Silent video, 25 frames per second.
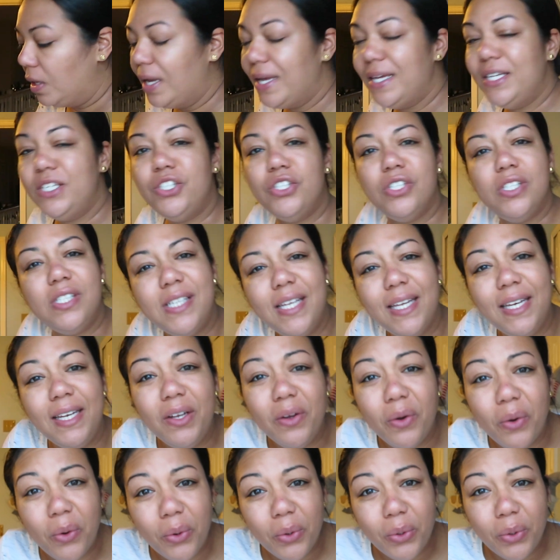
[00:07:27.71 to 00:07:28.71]
He's just
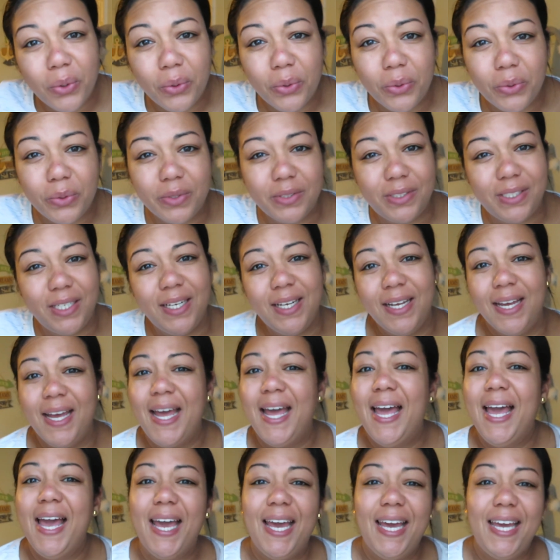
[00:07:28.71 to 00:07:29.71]
getting old,
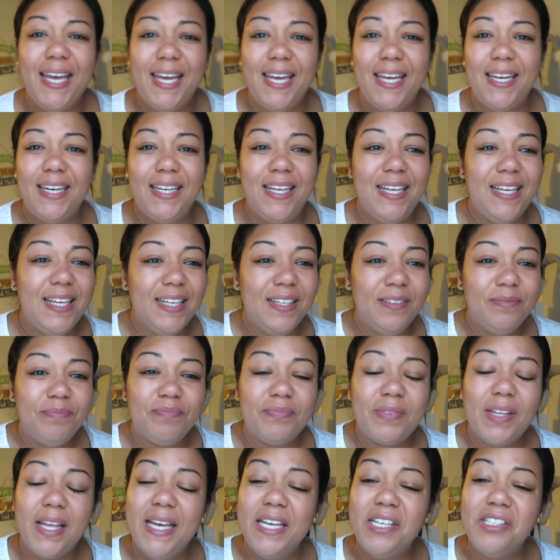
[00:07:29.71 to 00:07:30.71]
and
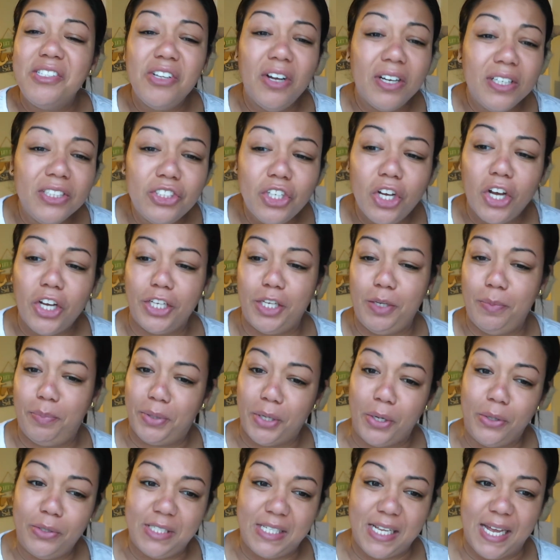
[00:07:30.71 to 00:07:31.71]
he's on doggy
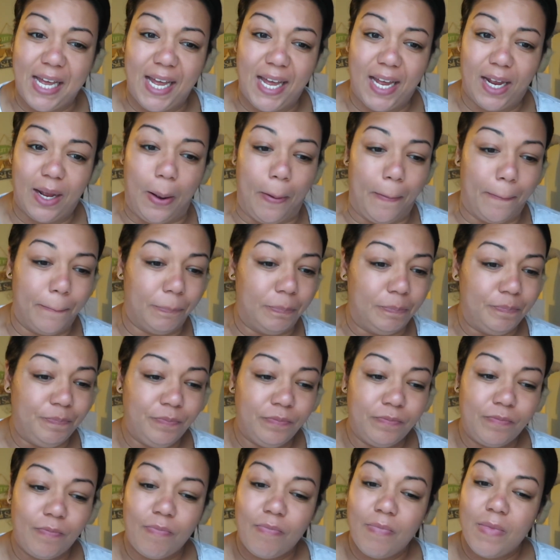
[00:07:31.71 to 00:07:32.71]
Prozac,
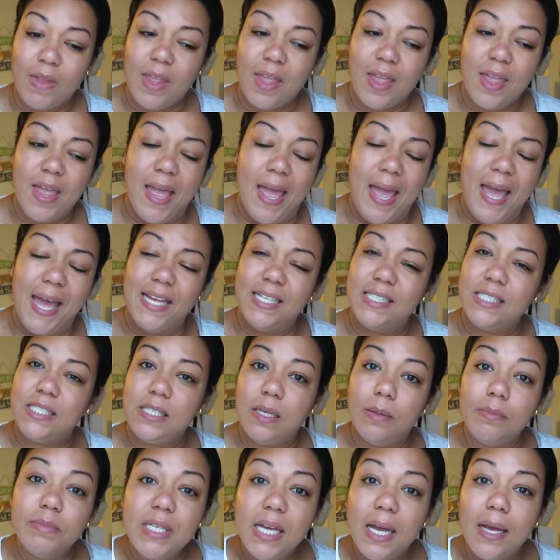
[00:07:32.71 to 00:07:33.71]
and
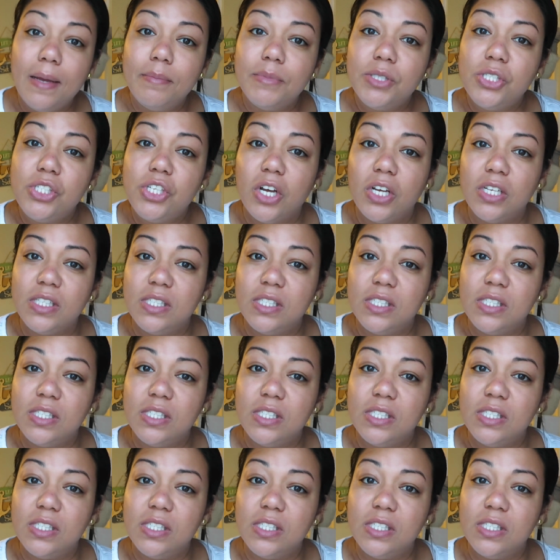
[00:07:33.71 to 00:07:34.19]
sometimes